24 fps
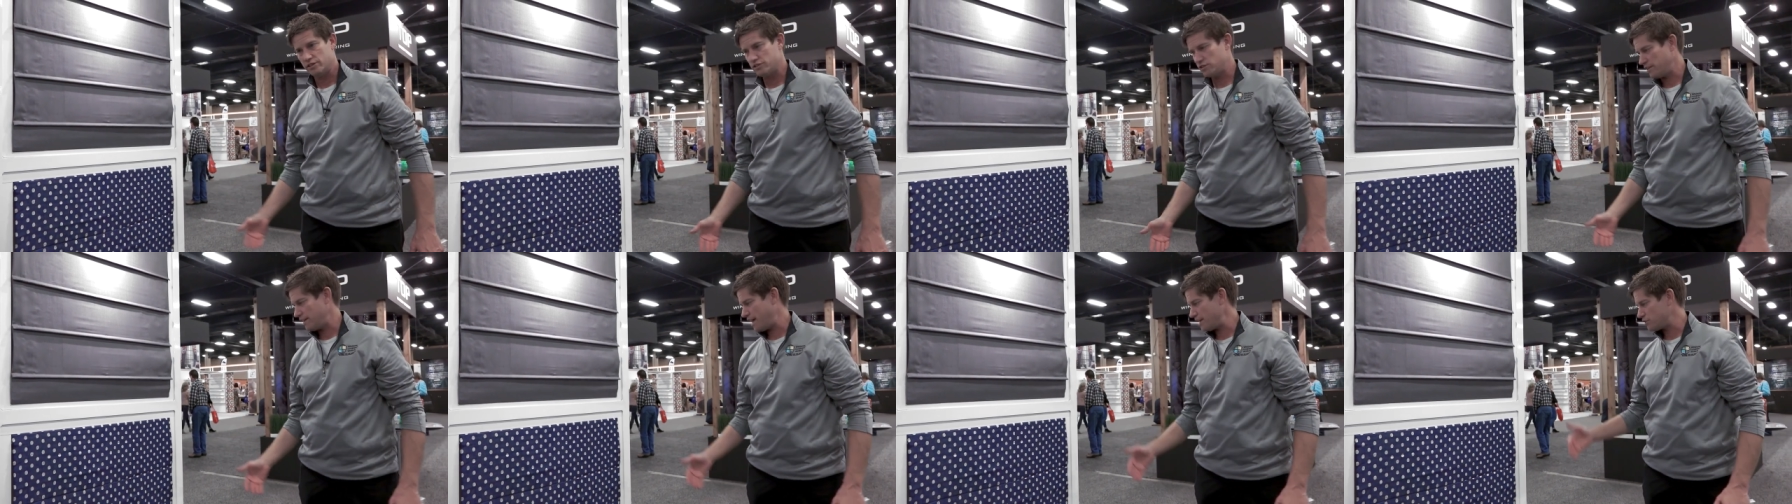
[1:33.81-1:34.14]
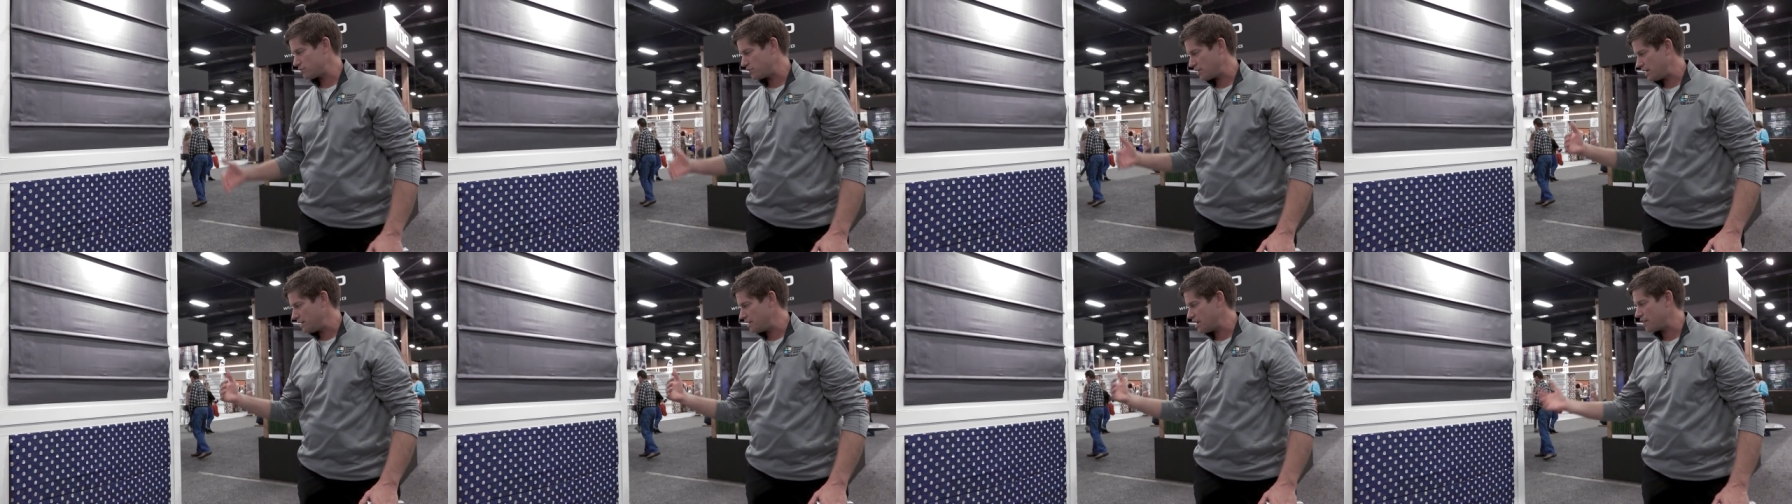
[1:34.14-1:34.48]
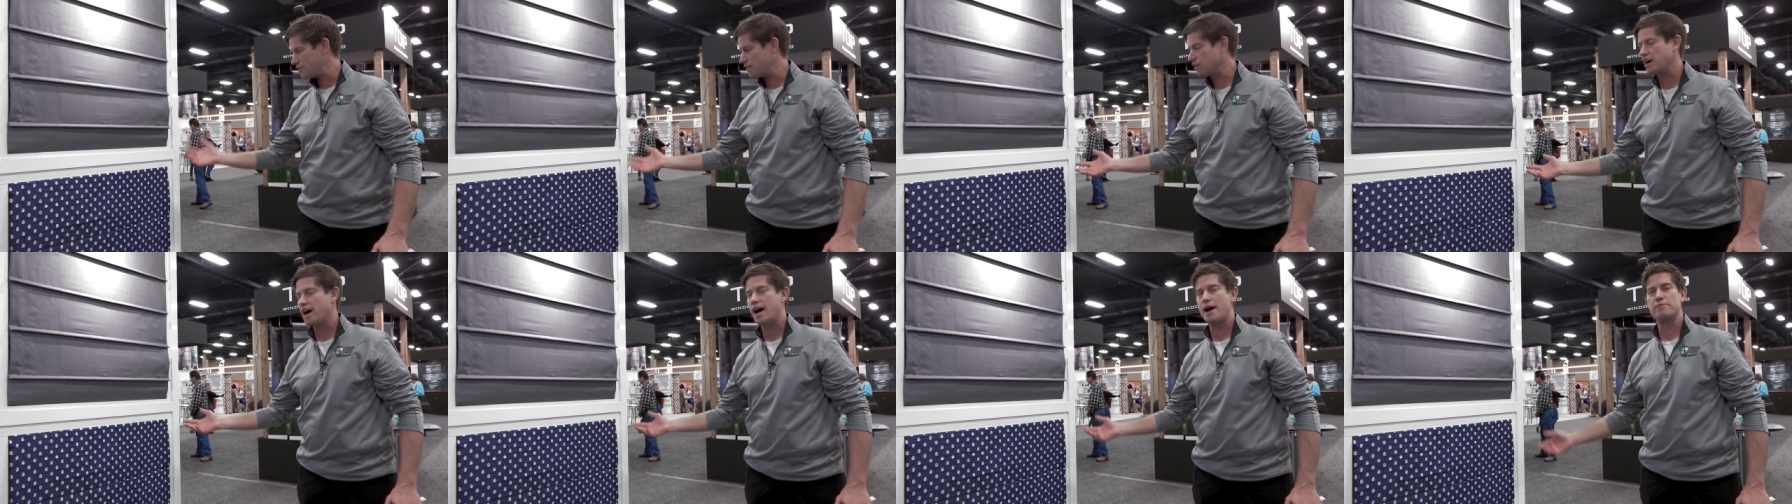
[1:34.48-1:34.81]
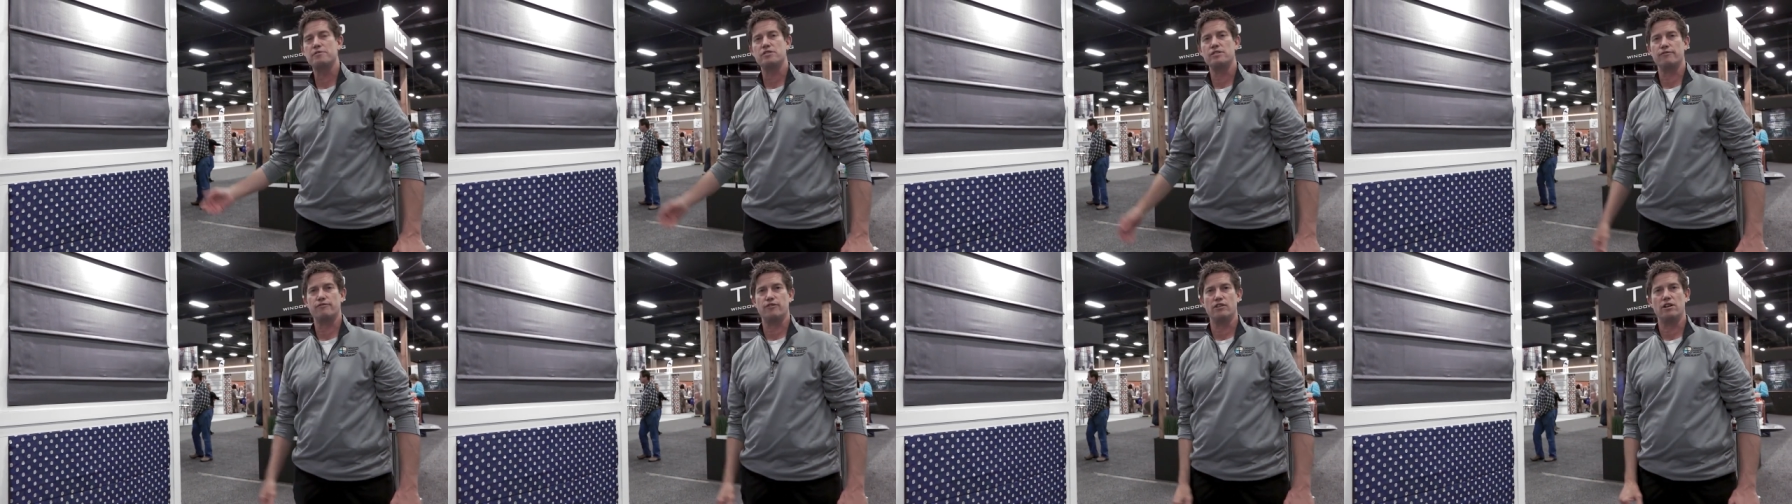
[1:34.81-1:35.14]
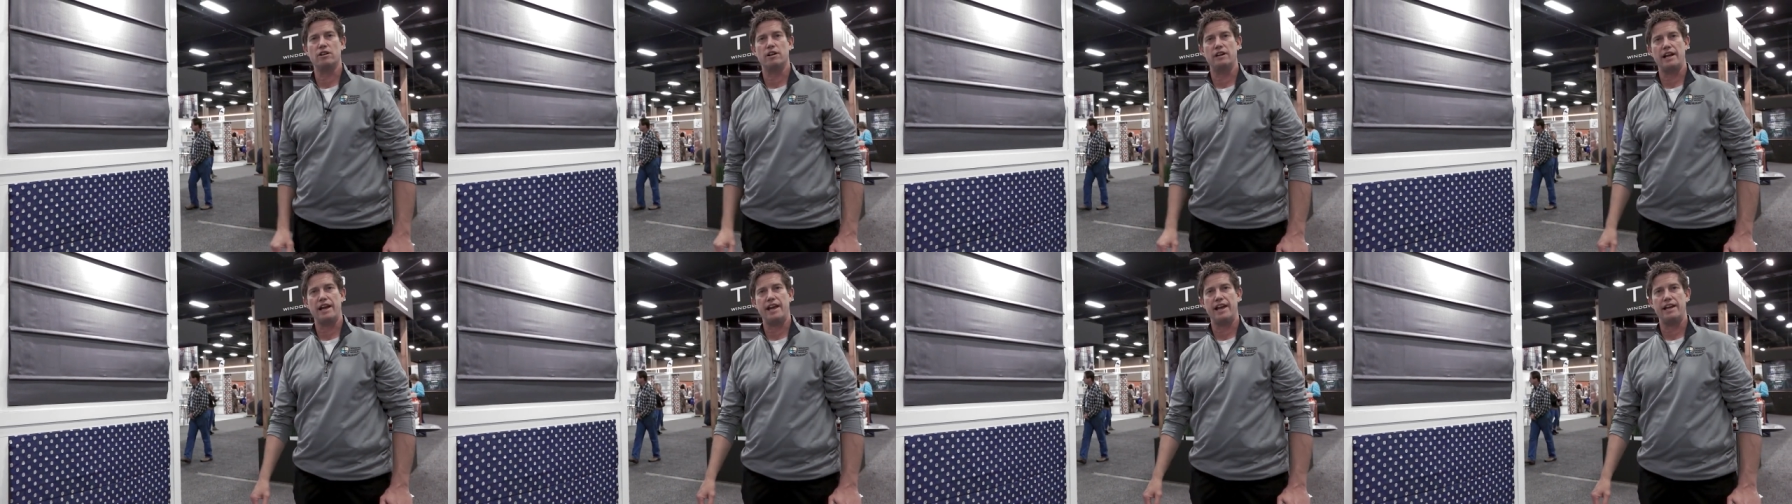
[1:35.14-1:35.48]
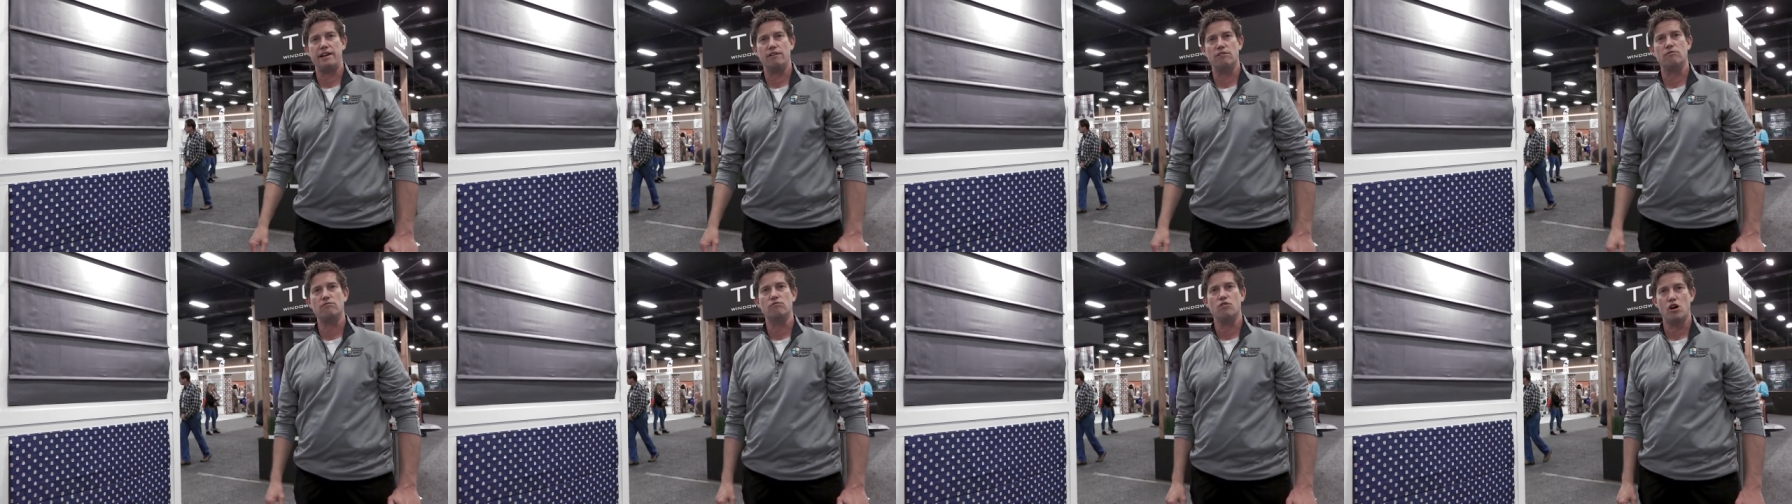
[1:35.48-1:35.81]
So that's another option for
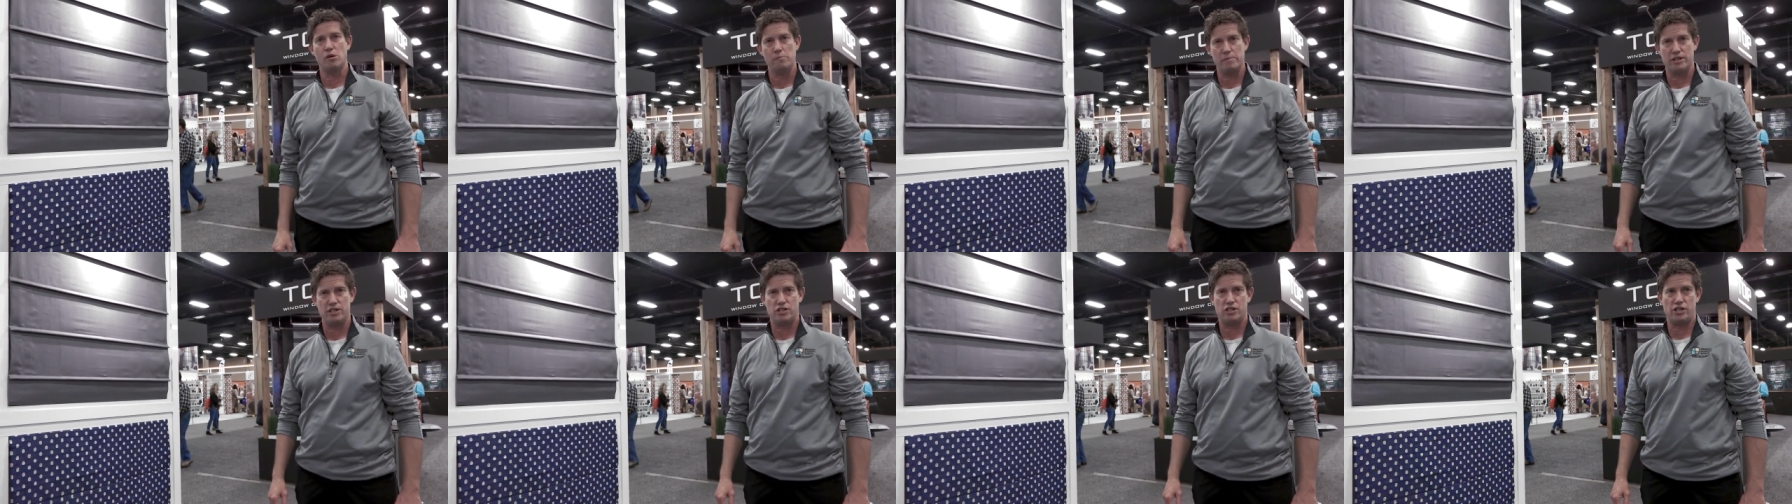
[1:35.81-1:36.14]
a Roman